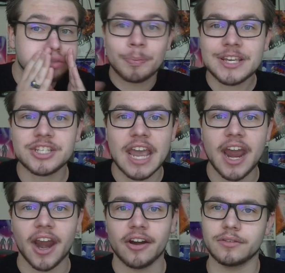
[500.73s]
be
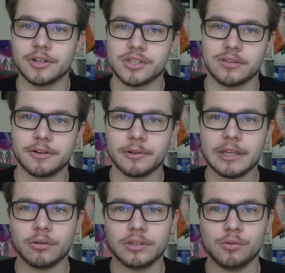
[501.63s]
scared! There's
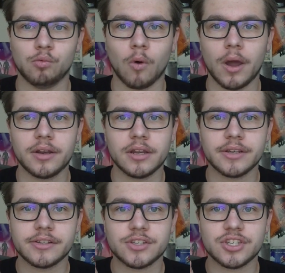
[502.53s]
literally only one
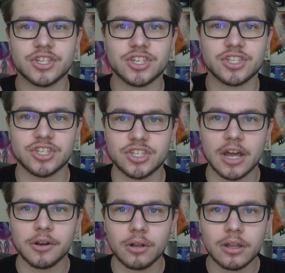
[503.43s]

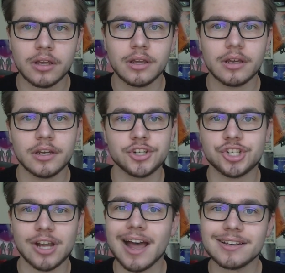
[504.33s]
subtle
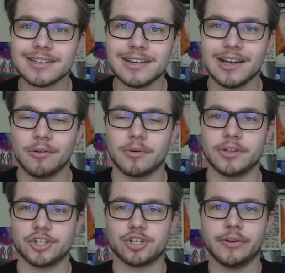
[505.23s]
shot where
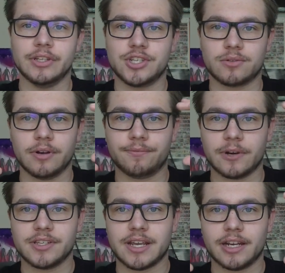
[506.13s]
they're showing these three
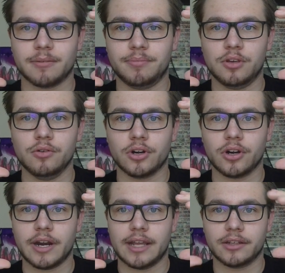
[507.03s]
friends at a
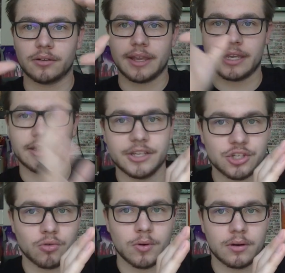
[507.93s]
computer, and they're, like, in this
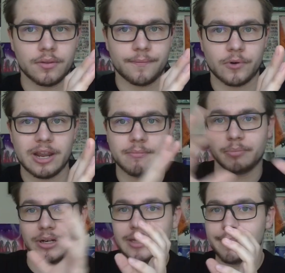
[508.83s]
corner of the frame,
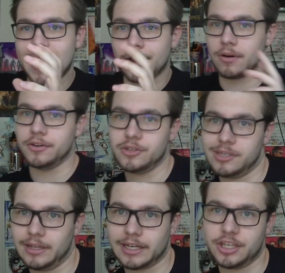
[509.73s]
but in the background you
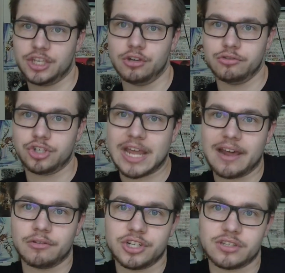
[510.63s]
see, like, a huge
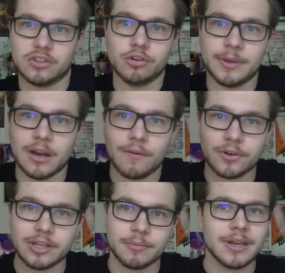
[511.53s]
shadow just looming
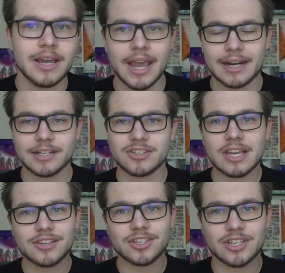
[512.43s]
over them. And I
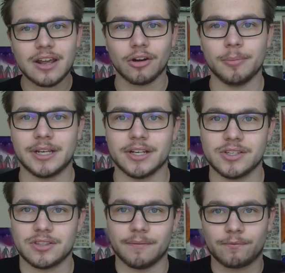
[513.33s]
say subtle
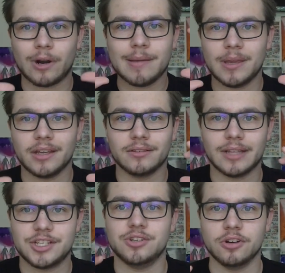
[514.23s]
because the framing
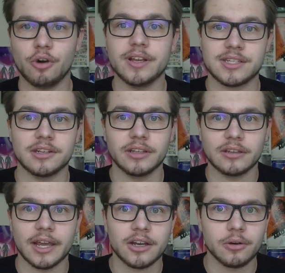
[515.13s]
lets you know instantly,
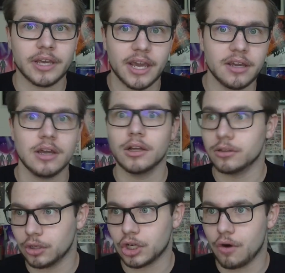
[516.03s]
like, okay,
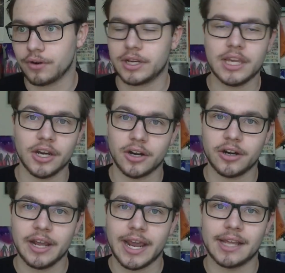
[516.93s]
look over
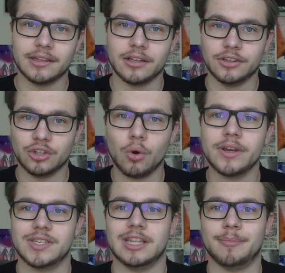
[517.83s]
here, and the
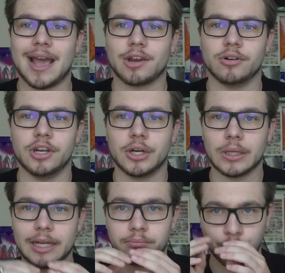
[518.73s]
noise in the background you hear,
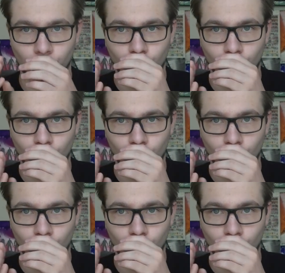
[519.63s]
like,